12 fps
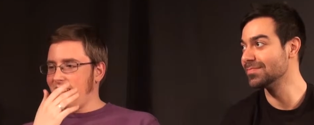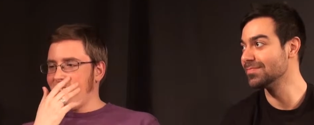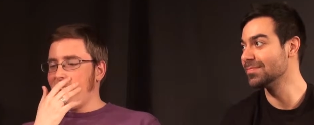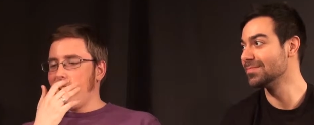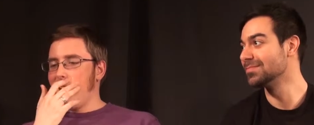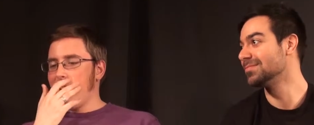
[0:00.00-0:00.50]

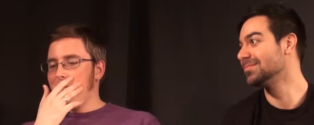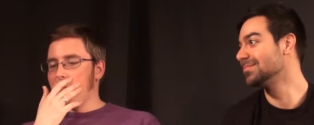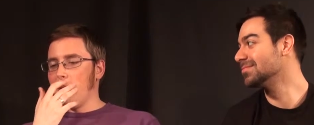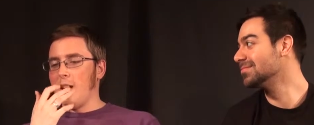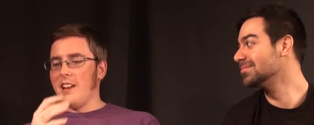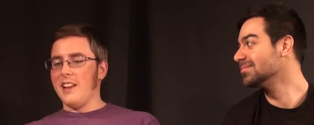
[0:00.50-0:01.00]
Speaker 1: Yeah.
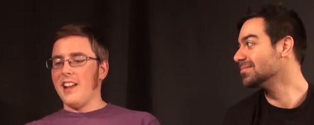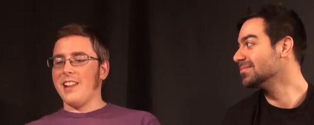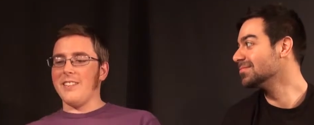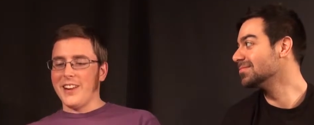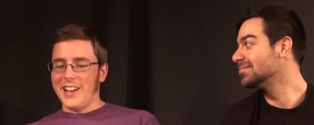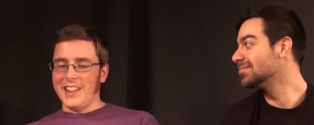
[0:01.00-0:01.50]
But
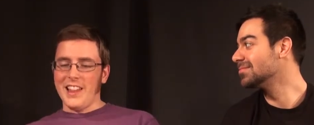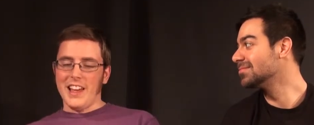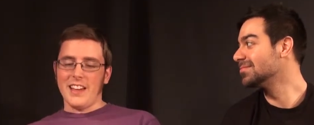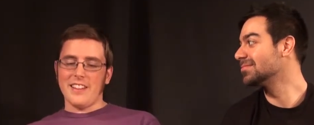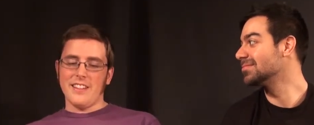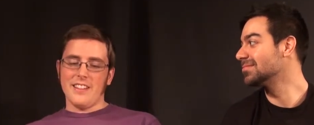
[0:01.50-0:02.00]
anyway,
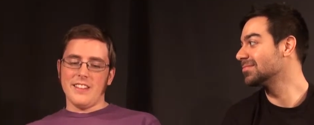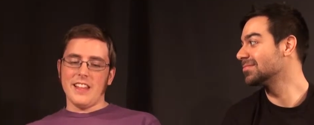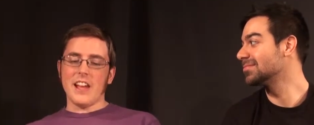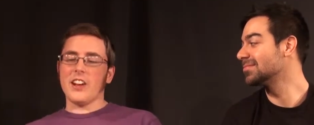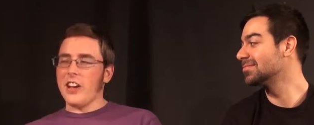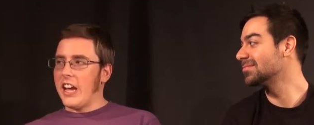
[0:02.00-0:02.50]
like
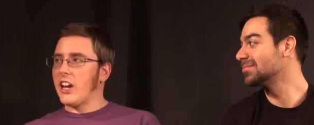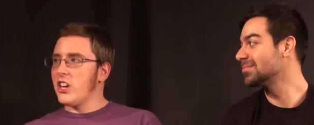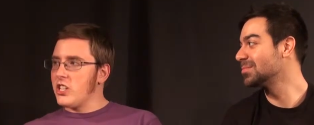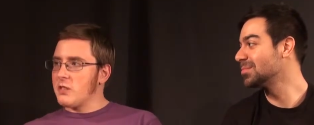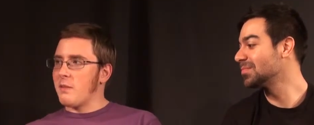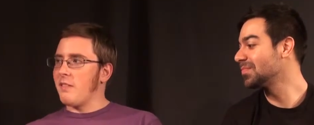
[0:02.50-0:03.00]
it, it could have
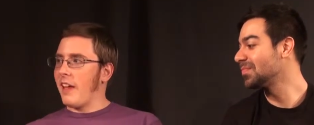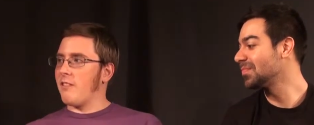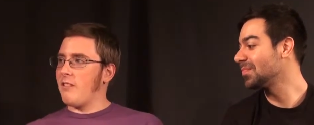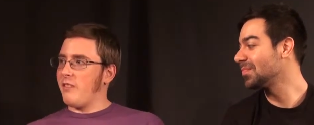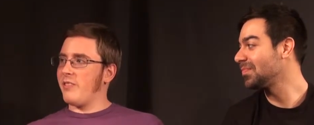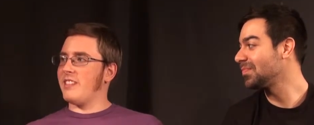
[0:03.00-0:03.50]
just been like
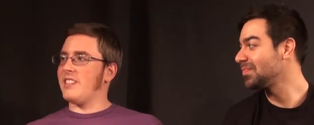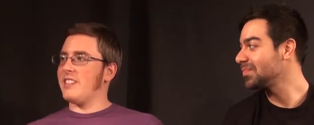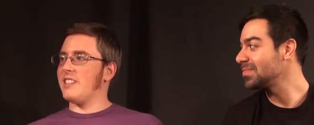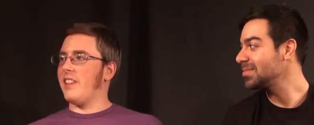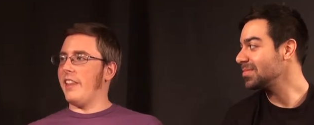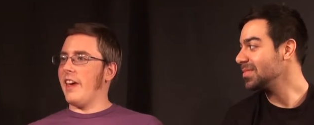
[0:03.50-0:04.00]
references
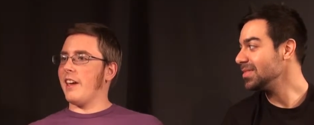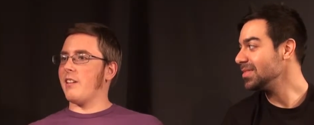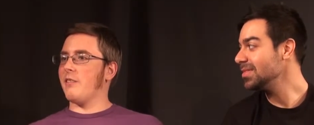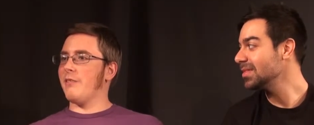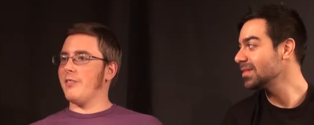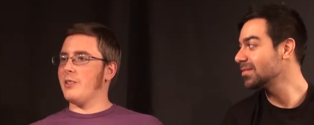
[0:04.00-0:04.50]
and like
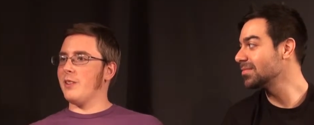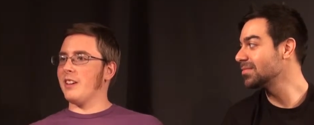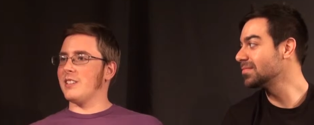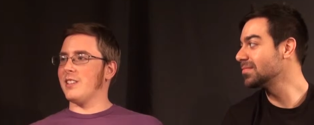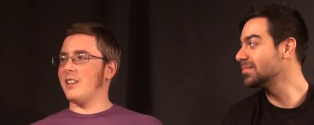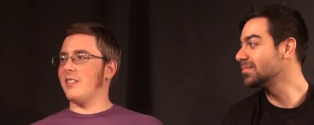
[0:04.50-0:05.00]
doing
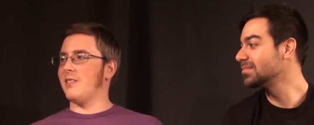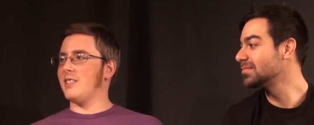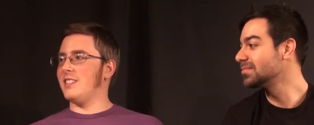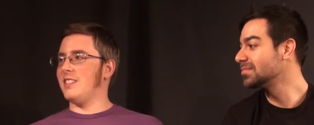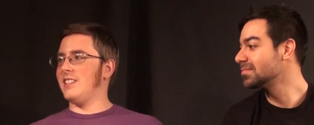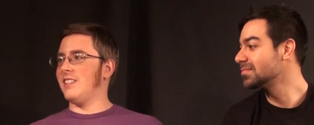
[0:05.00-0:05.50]
sort of
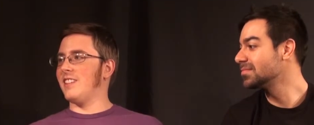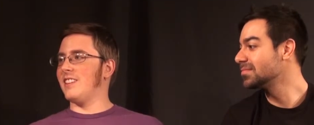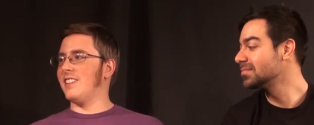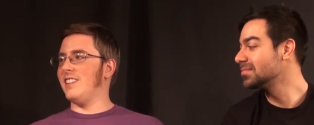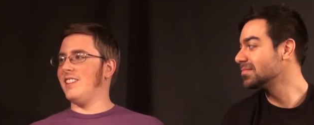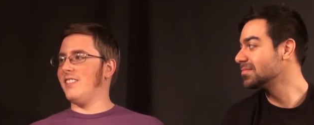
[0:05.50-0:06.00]

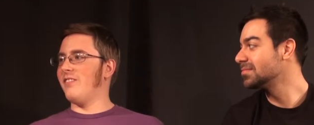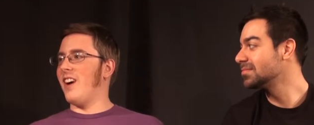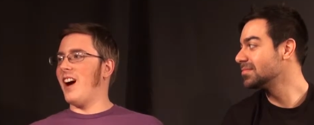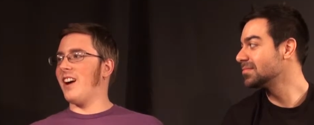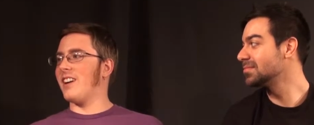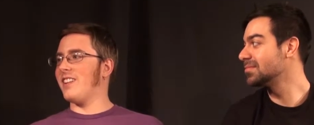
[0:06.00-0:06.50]
satirical
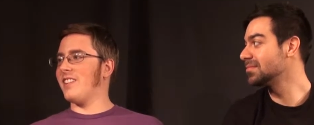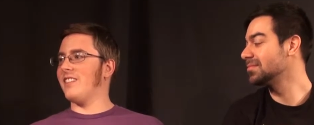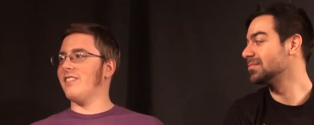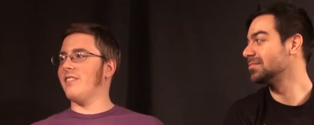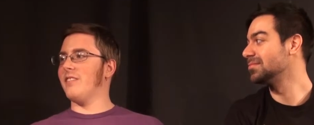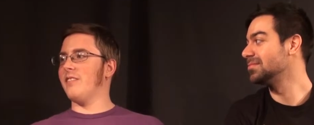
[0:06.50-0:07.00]
mock,
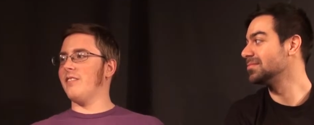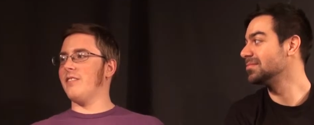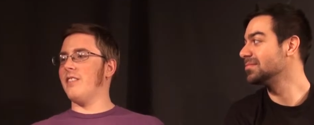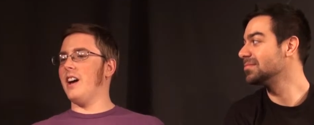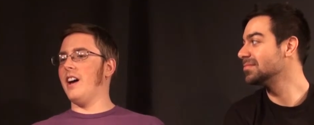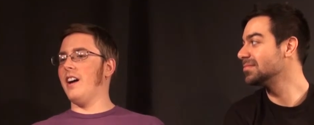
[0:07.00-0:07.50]

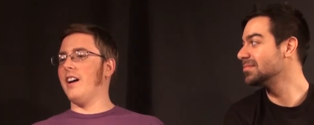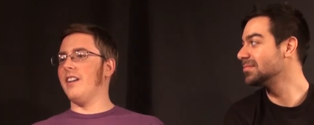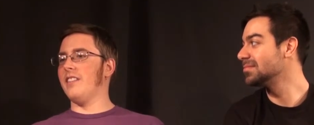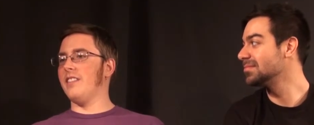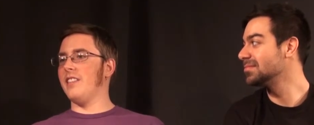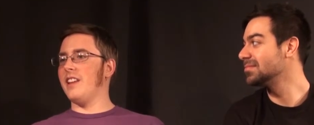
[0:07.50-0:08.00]
uh, yeah. Uh,
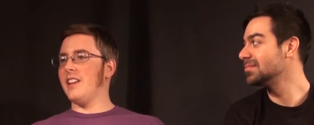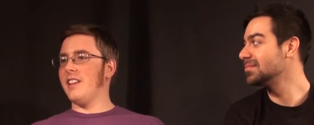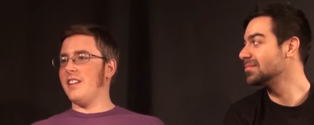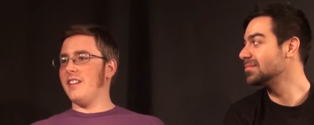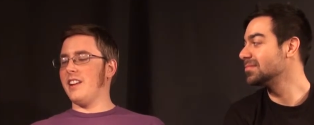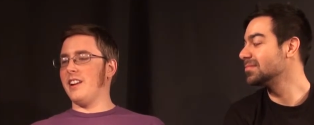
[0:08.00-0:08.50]

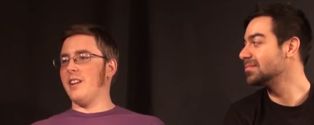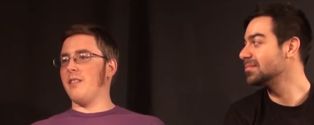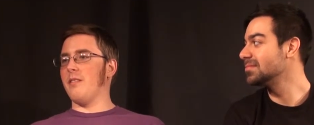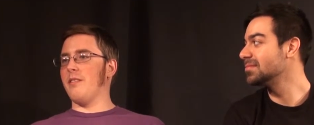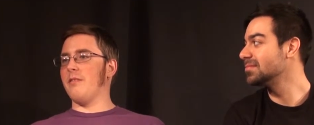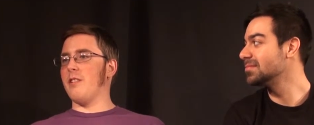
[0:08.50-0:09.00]
you know,
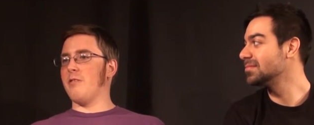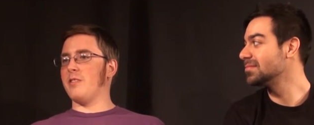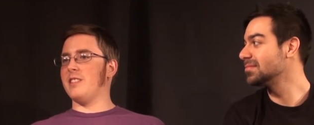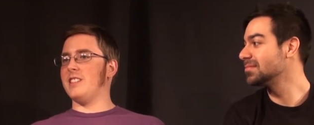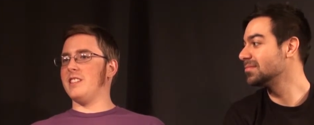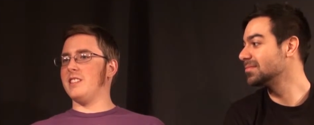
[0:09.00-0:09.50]

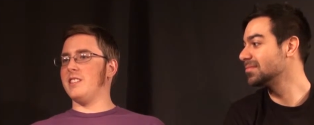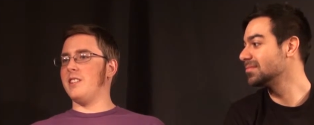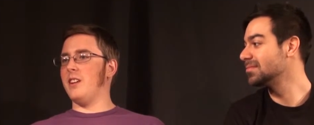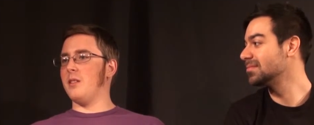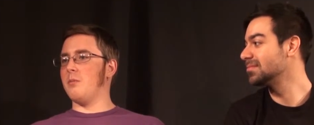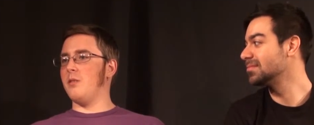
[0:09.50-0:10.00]
references to
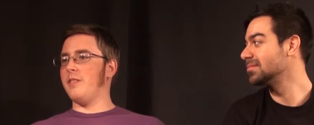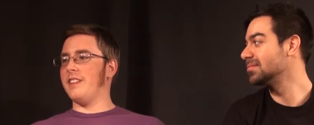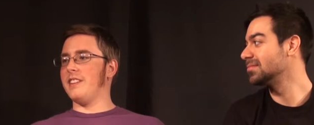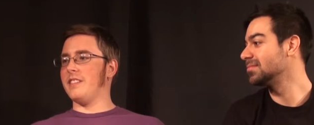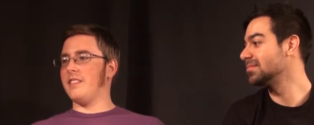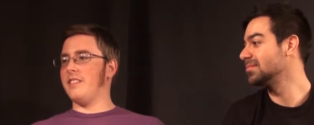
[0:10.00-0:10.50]
other
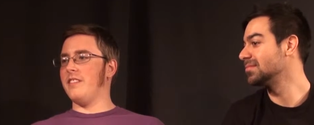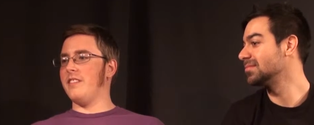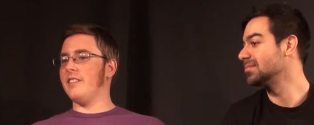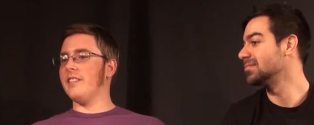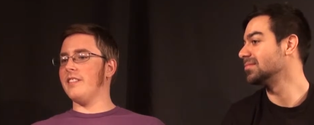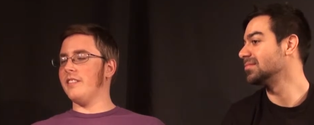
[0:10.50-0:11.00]
movies and
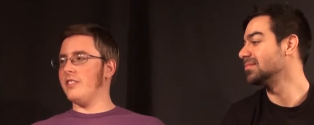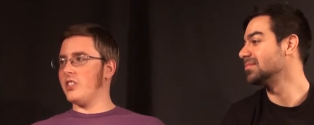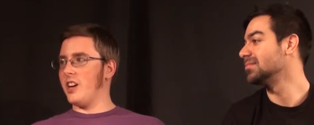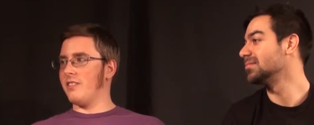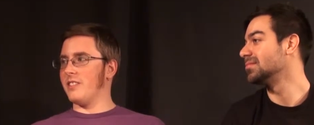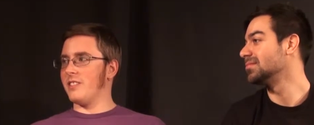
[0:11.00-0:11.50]

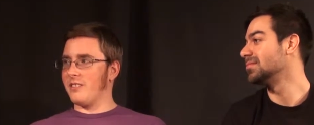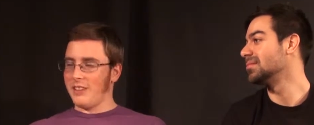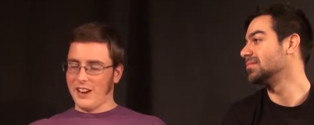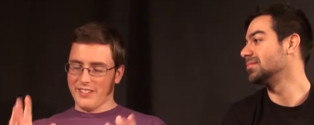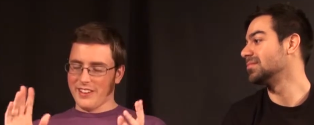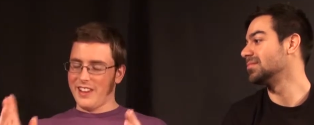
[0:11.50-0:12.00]
genres or
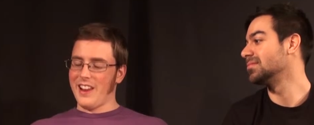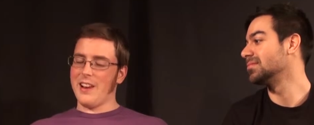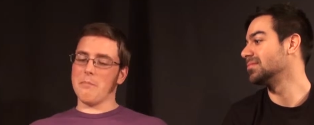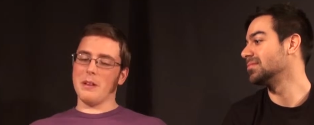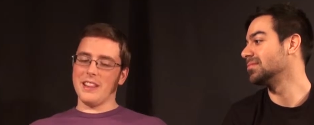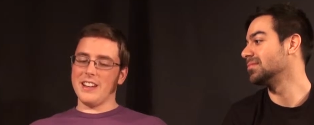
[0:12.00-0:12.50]
whatever.
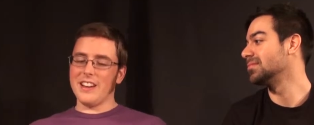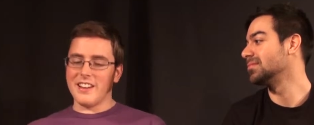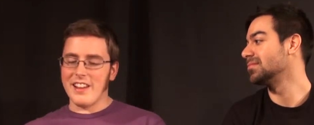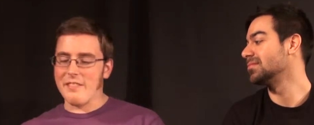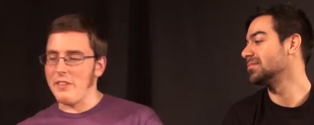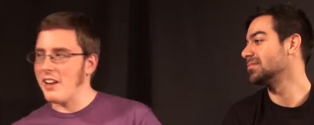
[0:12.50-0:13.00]
And but they didn't.
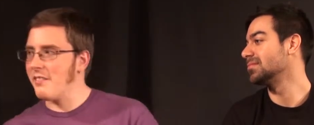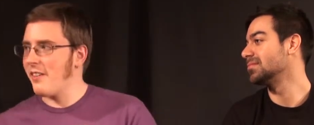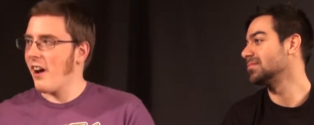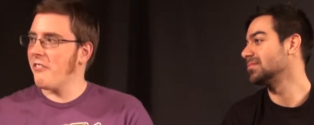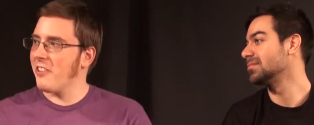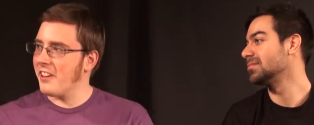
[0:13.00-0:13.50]
They made a,
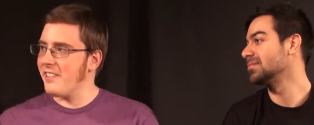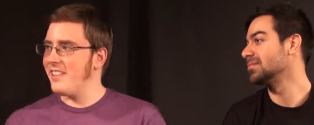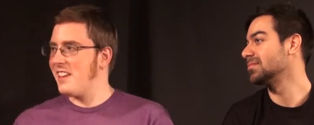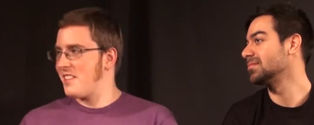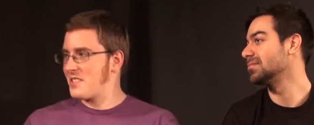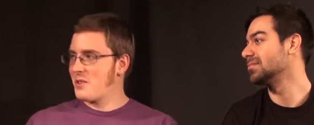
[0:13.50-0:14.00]
a very
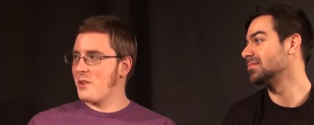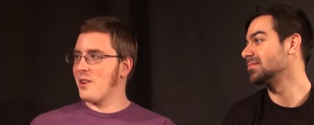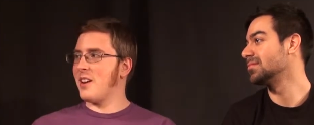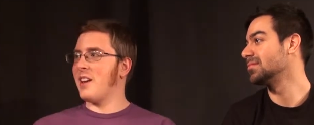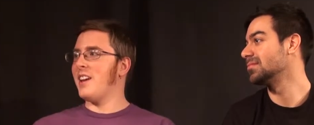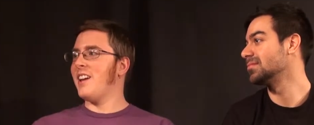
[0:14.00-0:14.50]
unique
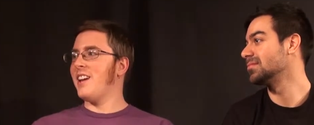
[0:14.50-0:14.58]
story. A